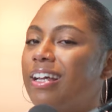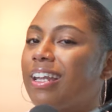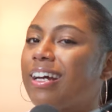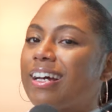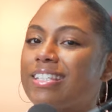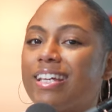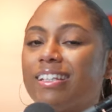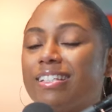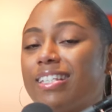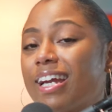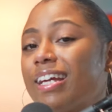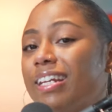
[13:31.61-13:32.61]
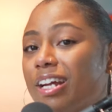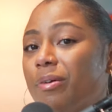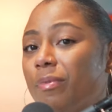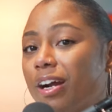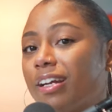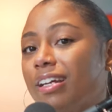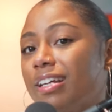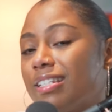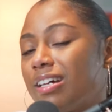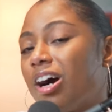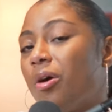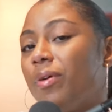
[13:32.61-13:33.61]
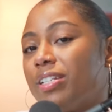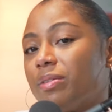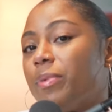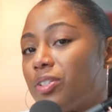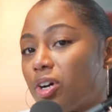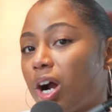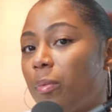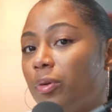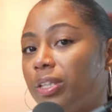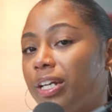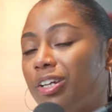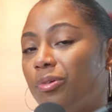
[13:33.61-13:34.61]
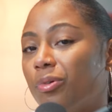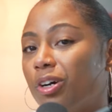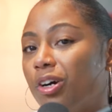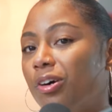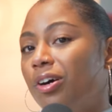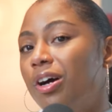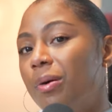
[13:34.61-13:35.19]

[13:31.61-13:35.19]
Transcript: Like I said, the secondary market isn't always the most horrible thing in the world,